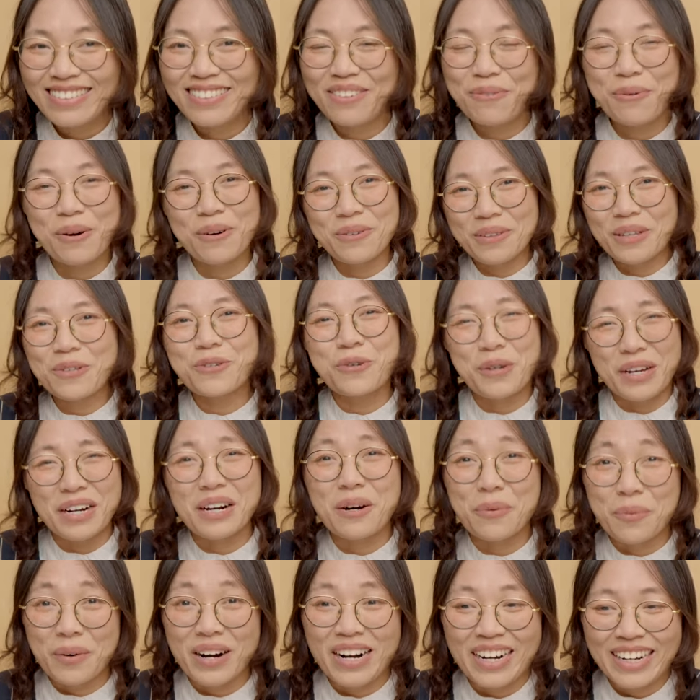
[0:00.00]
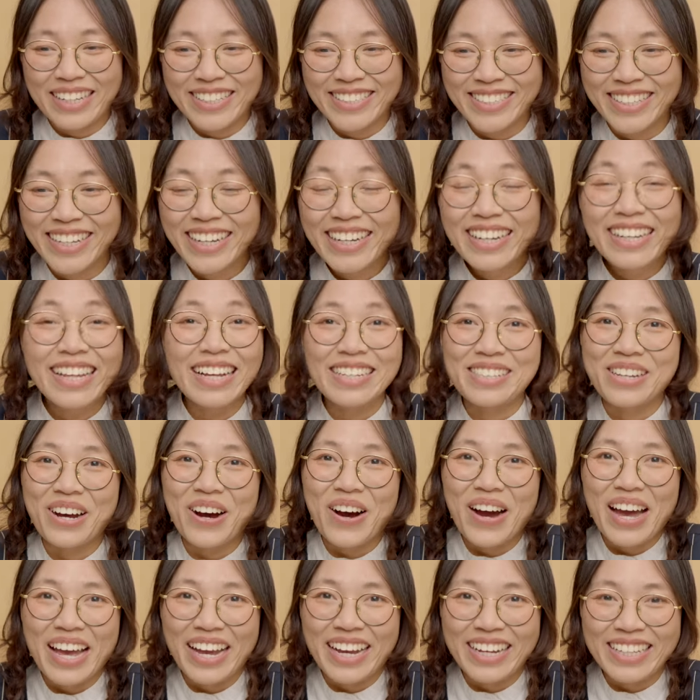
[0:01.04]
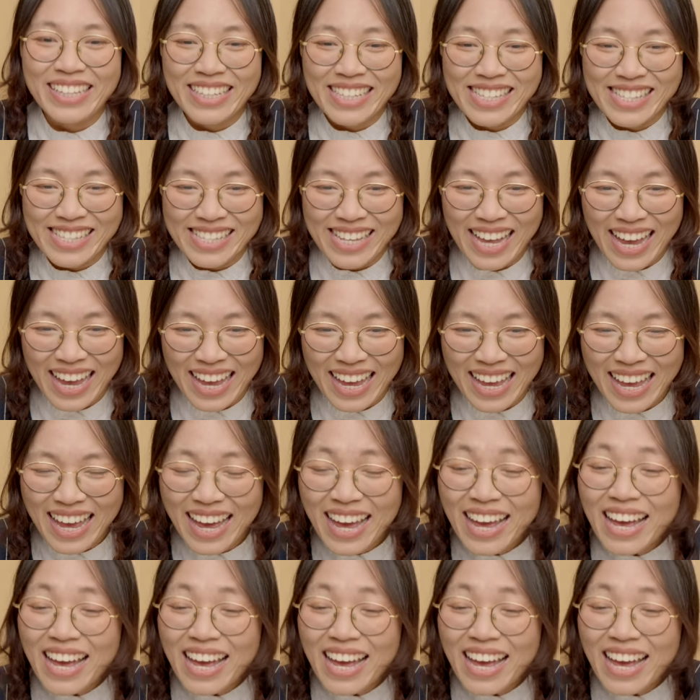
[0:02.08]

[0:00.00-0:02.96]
Well, the trigger worked. That's all I gotta say.